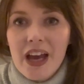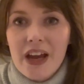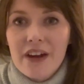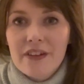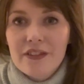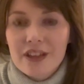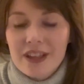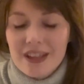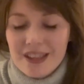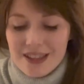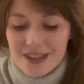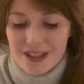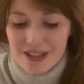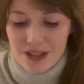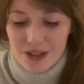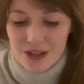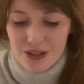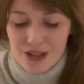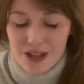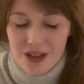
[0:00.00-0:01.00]
Everything's
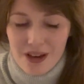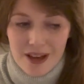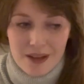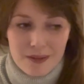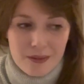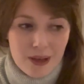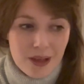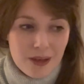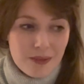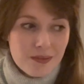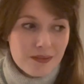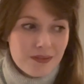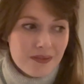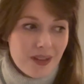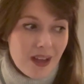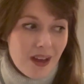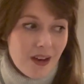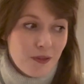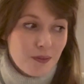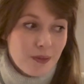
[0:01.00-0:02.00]
good. I've
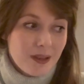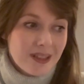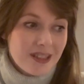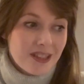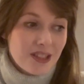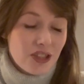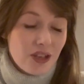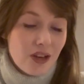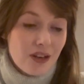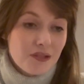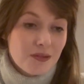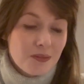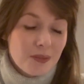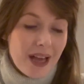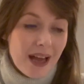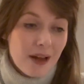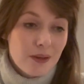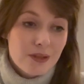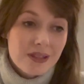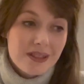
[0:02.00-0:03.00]
been discharged from
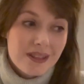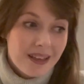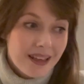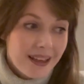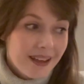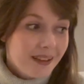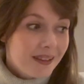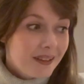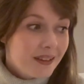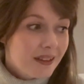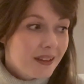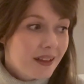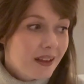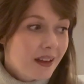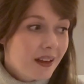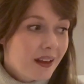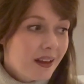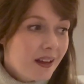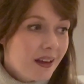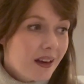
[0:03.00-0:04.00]
counselling.
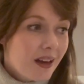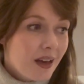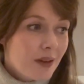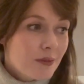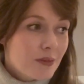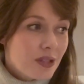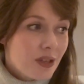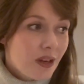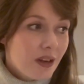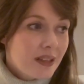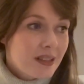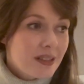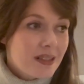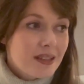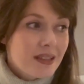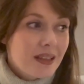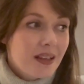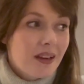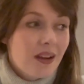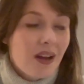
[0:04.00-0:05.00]
I'm starting to
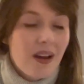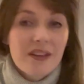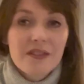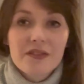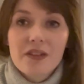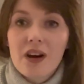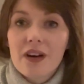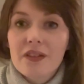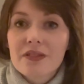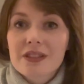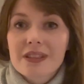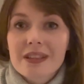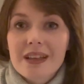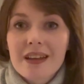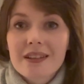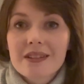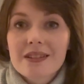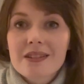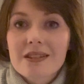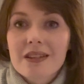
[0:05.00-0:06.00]
see a life after
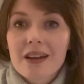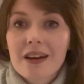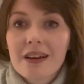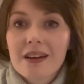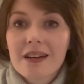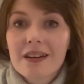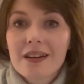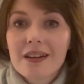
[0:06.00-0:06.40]
cancer.